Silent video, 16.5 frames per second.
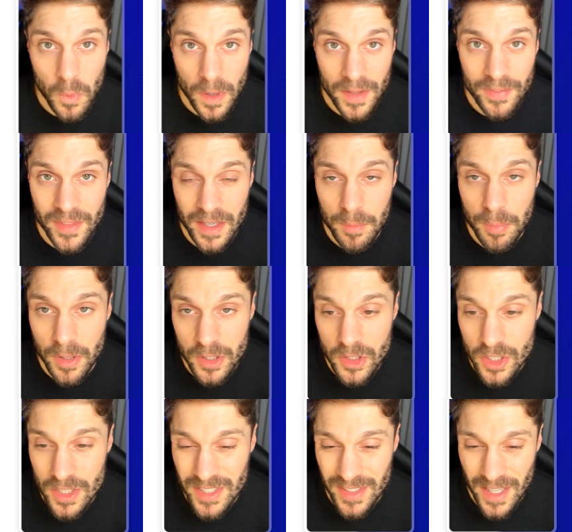when they
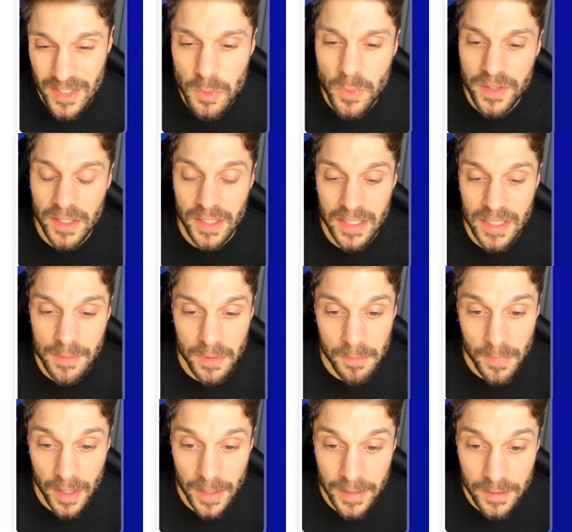purchase. And that's one thing to keep
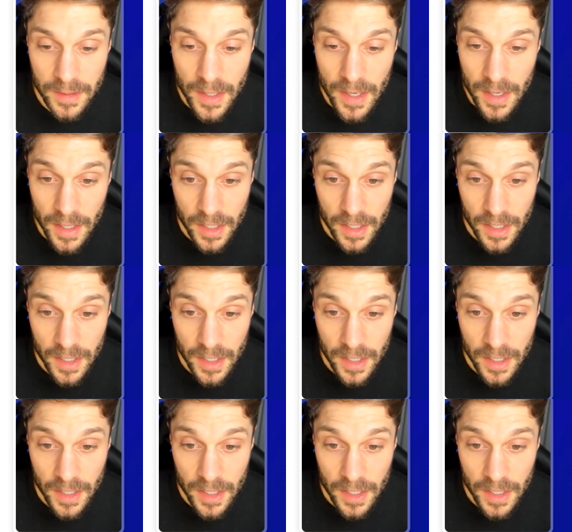in mind.